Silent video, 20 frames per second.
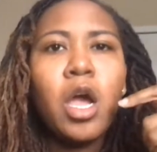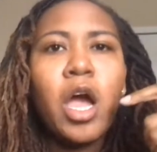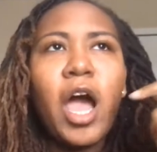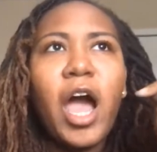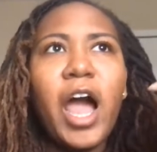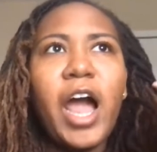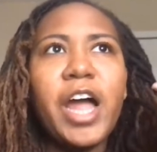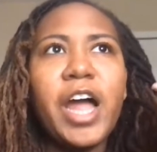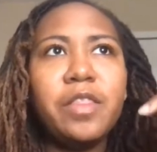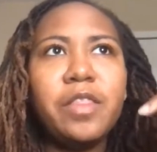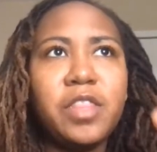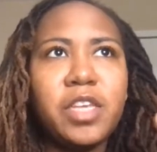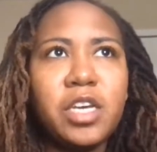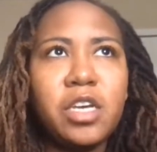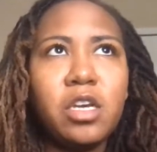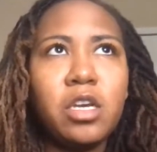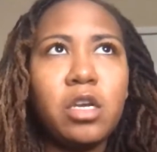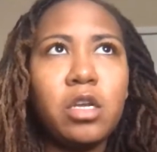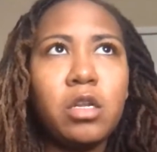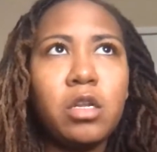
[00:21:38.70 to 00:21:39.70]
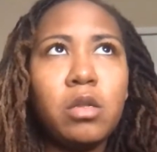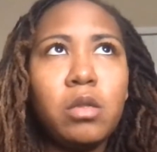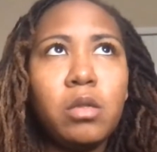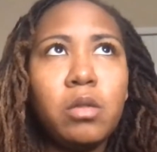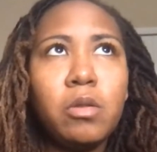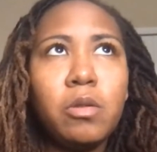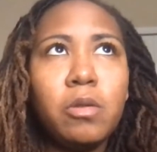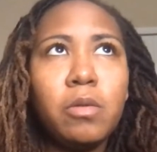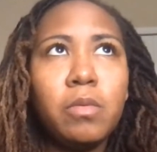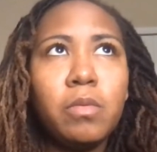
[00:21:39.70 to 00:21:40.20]
and then
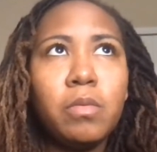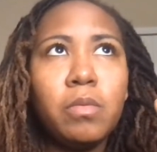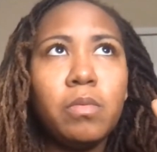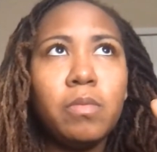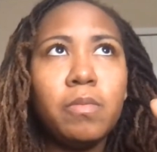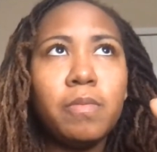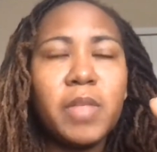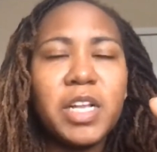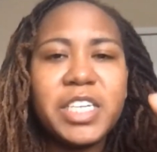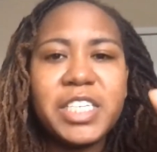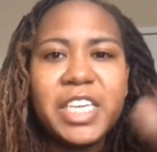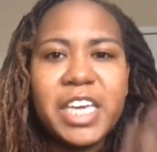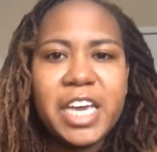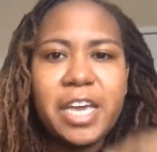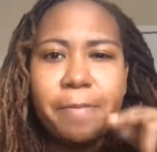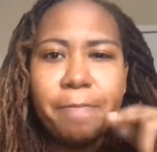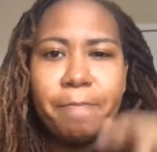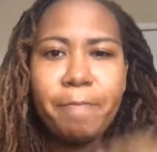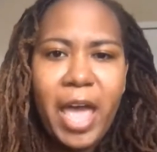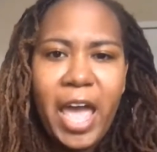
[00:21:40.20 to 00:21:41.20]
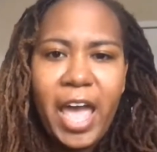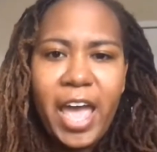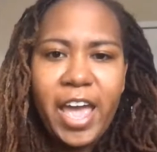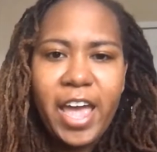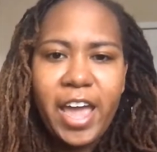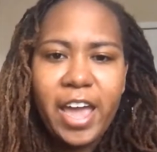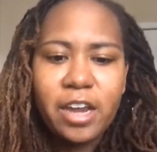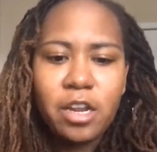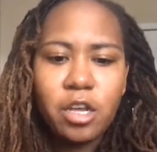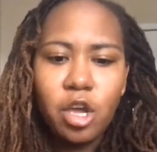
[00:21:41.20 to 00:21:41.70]
get
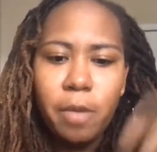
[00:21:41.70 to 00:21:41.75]
mad